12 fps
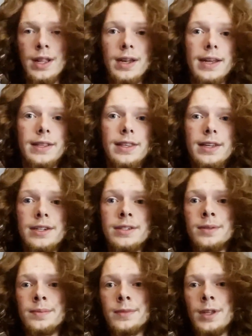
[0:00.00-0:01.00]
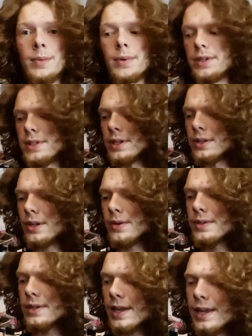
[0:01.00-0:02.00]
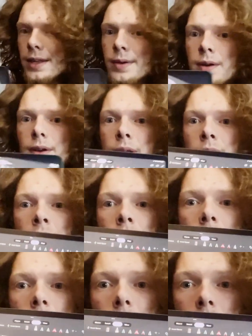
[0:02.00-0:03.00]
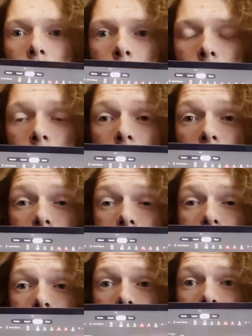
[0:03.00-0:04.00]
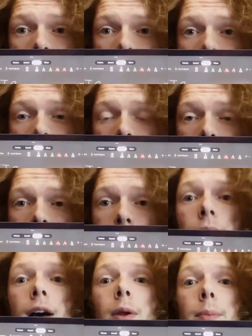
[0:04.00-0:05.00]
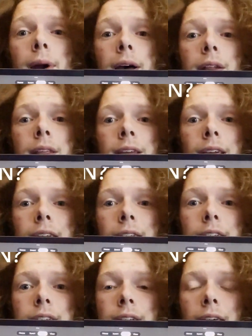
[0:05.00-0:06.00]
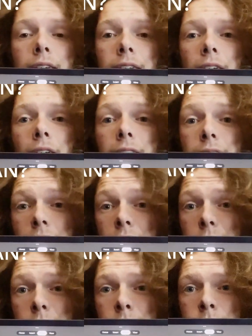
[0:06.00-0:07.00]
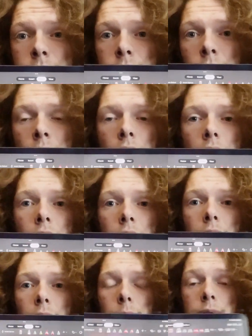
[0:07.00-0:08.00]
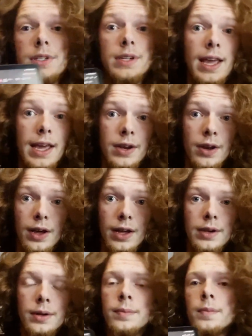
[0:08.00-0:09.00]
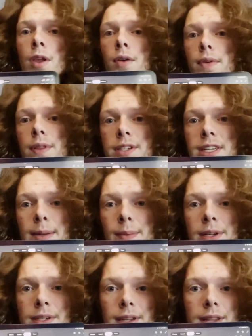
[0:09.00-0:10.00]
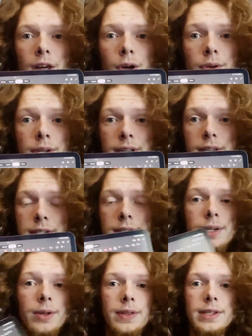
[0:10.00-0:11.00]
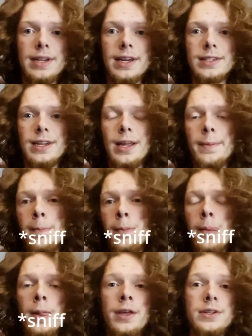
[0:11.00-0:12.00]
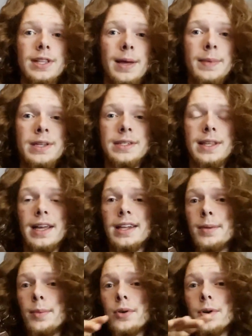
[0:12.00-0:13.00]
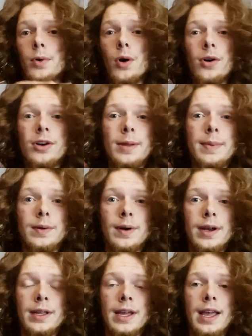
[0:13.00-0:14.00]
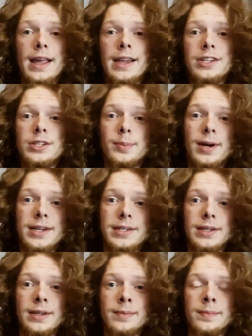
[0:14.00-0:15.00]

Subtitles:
like this, where it's a closed gate, or XIO inside of Allen Bradley, it is a AN, which is and not for the Siemens, and the OT is still the exact same. So that means that the motor will already be running unless you press it.